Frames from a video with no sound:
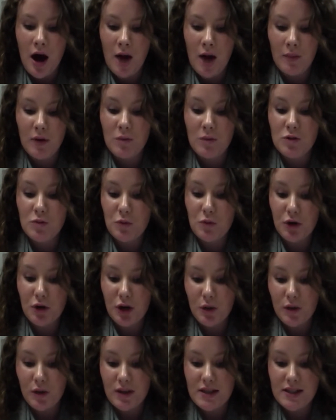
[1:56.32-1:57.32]
He was
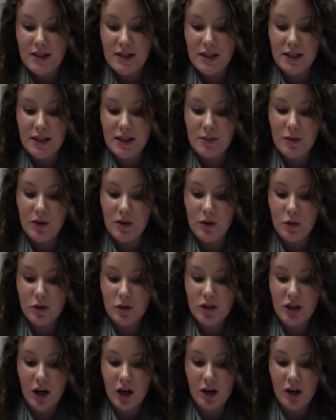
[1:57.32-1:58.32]
buried with his
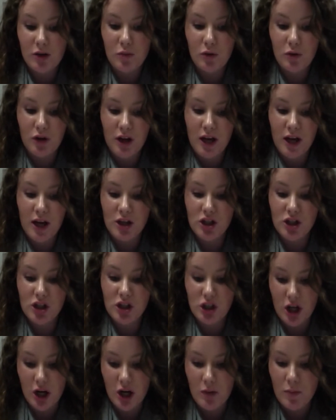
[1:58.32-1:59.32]
6-month-old daughter, Maria Ann
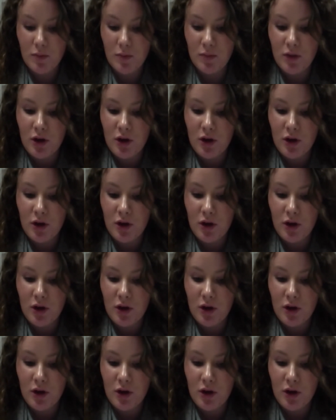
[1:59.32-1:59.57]
Sharp,